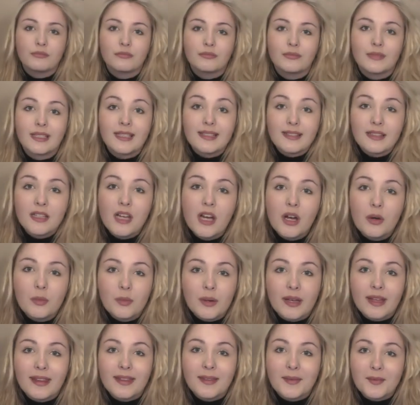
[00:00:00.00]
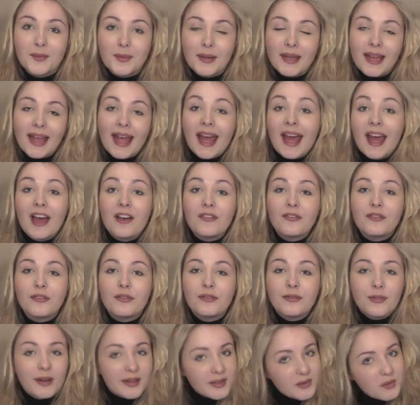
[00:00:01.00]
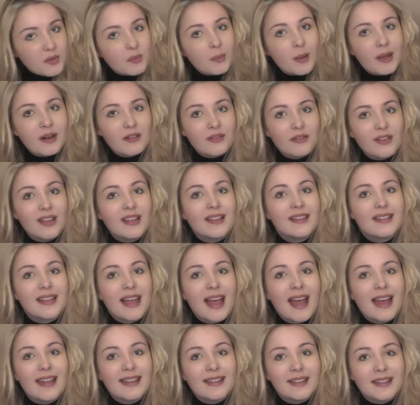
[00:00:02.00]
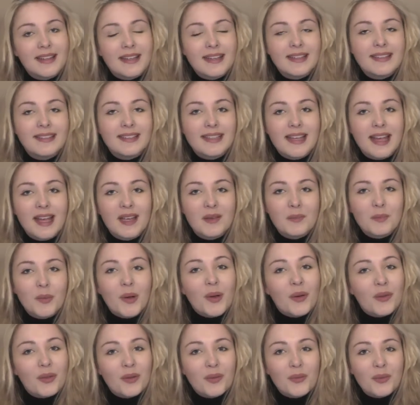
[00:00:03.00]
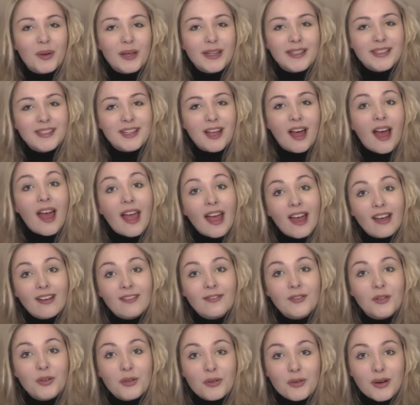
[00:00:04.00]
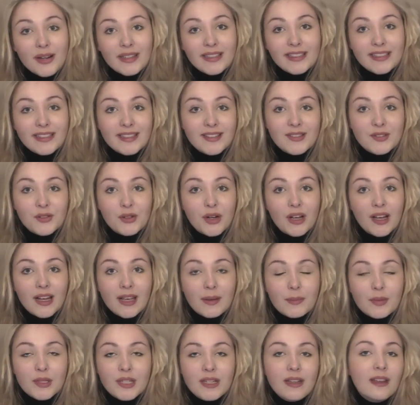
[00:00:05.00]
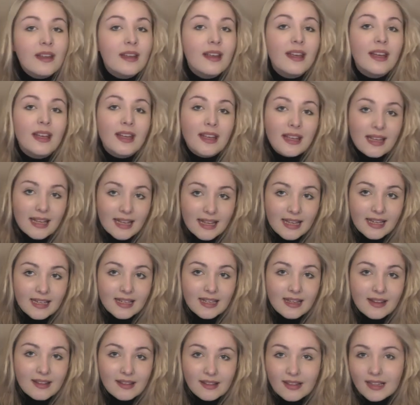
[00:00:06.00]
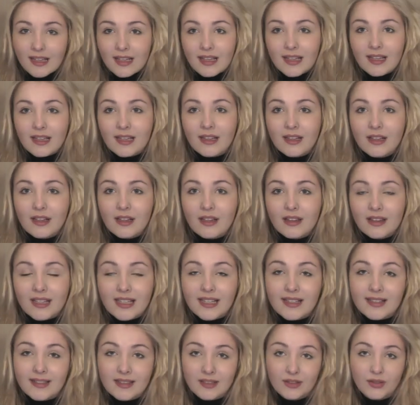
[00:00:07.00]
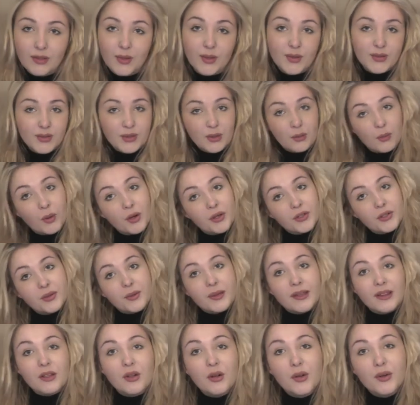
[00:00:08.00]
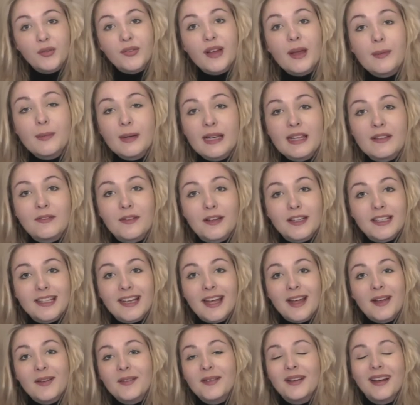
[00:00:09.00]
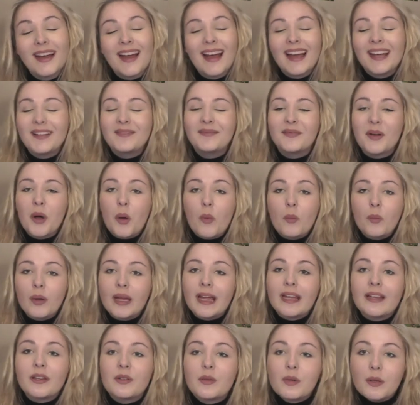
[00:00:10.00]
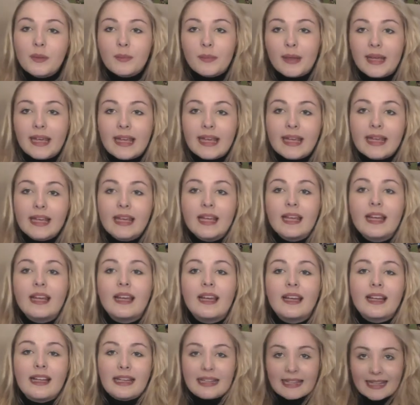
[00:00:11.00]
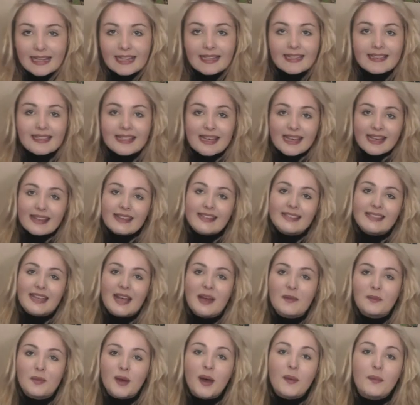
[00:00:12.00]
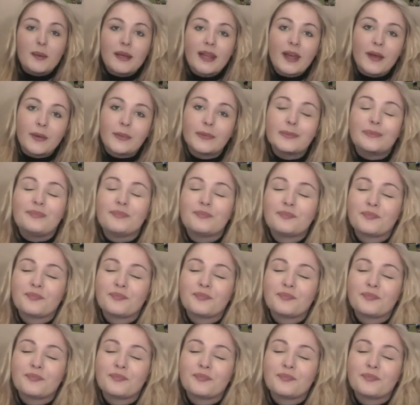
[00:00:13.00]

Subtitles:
to start with, we have Friends with Benefits and Easy A, both of which I have already described in the Things Not to Watch with Your Family video, which will be linked in the down bar below.